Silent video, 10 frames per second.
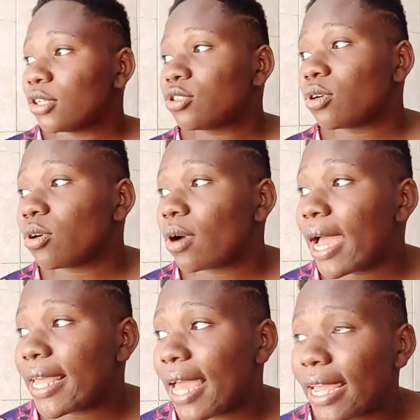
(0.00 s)
So
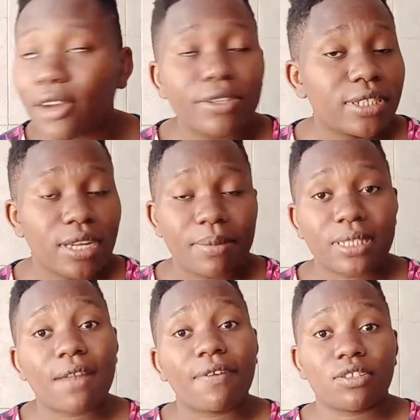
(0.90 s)
I, I consider
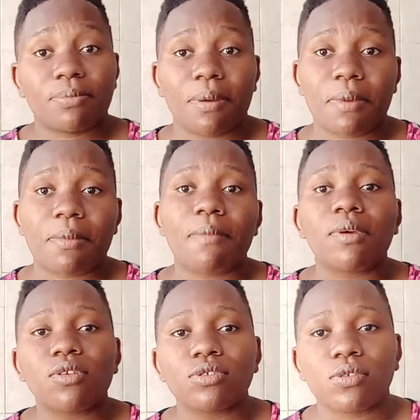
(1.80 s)
myself a super mama
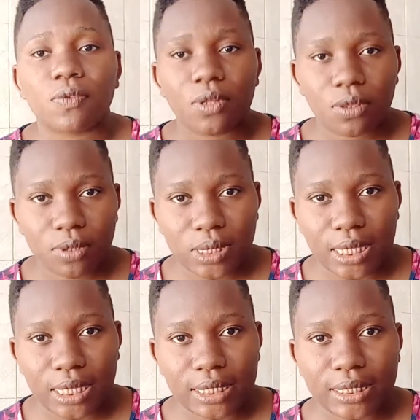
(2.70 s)
because of all those
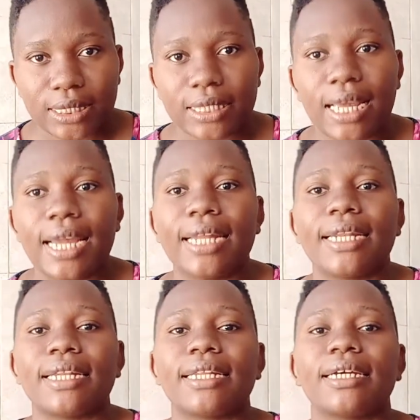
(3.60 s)
things.
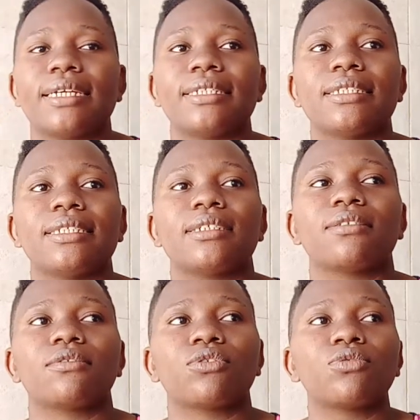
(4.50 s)
And
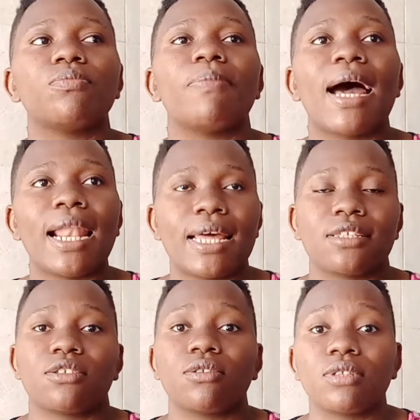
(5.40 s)
to
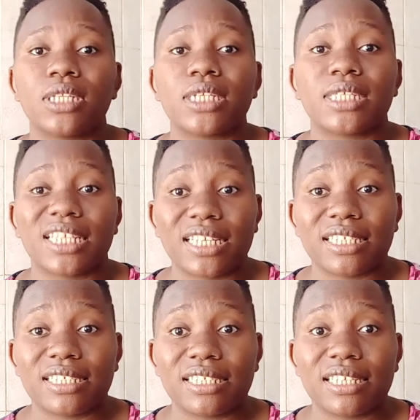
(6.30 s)
balance all these things,
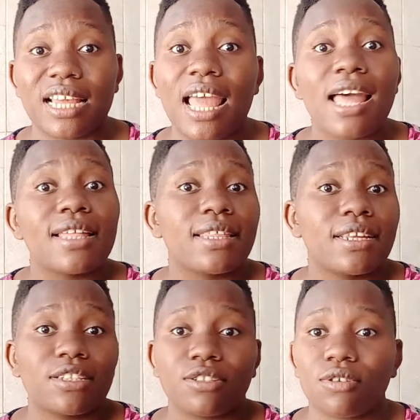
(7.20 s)
there
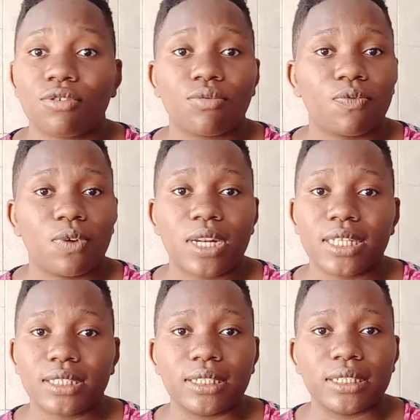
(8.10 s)
is no room for
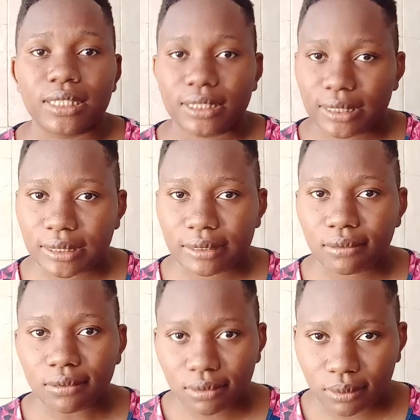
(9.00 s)
laziness.
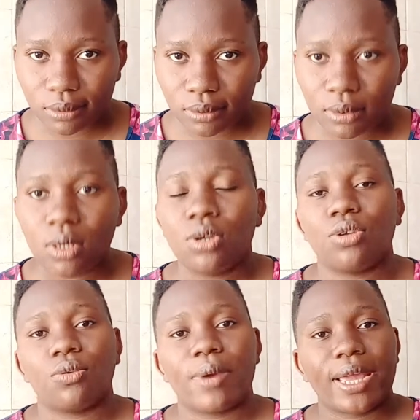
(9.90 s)
Ooh,
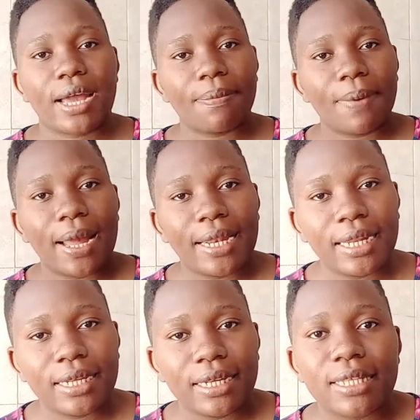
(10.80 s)
you wake up early
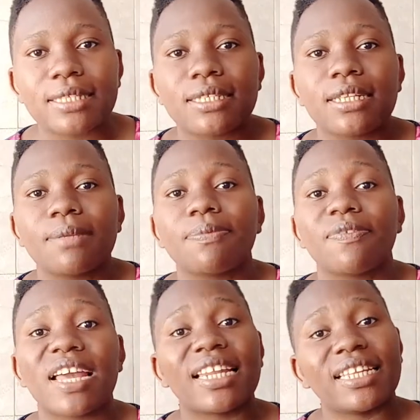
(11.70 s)
and sleep
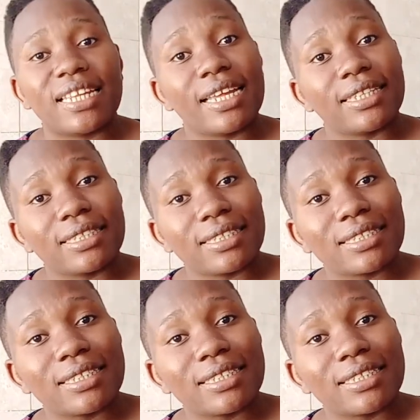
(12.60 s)
fairly late